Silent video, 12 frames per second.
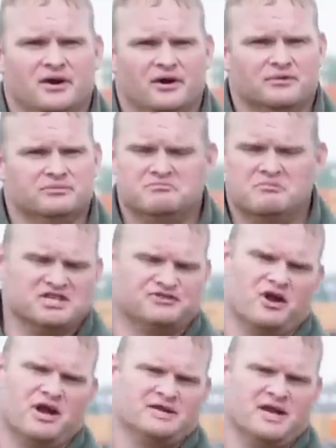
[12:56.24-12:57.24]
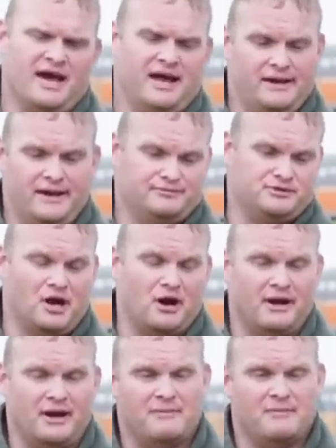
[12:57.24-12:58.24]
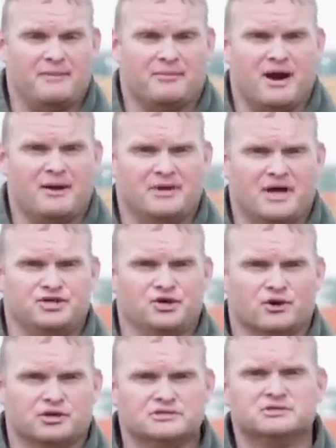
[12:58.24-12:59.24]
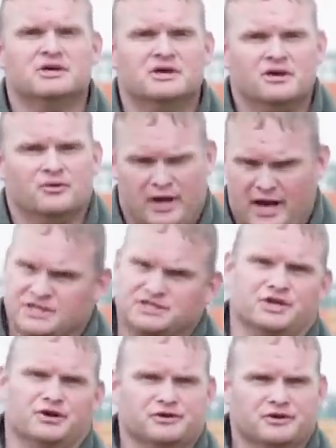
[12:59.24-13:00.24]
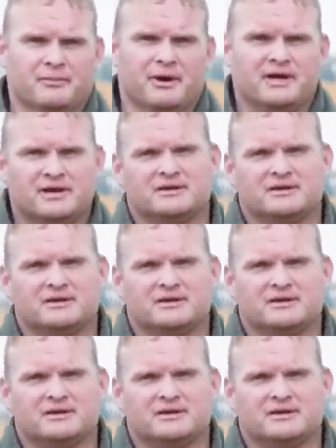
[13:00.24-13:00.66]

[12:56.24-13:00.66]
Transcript: You know, best friend died. sorry, not my problem, that's yours. We got cereal to make.